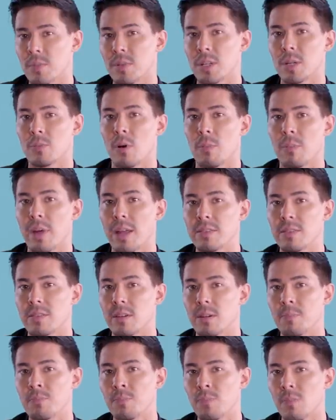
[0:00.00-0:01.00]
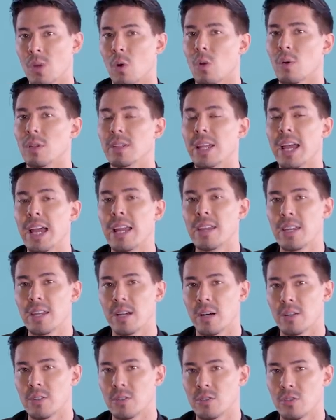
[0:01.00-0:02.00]
some of the momentum, or
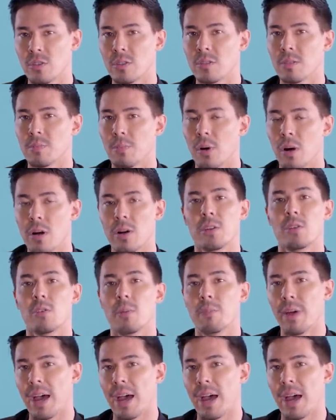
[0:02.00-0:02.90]
landing on a certain part of your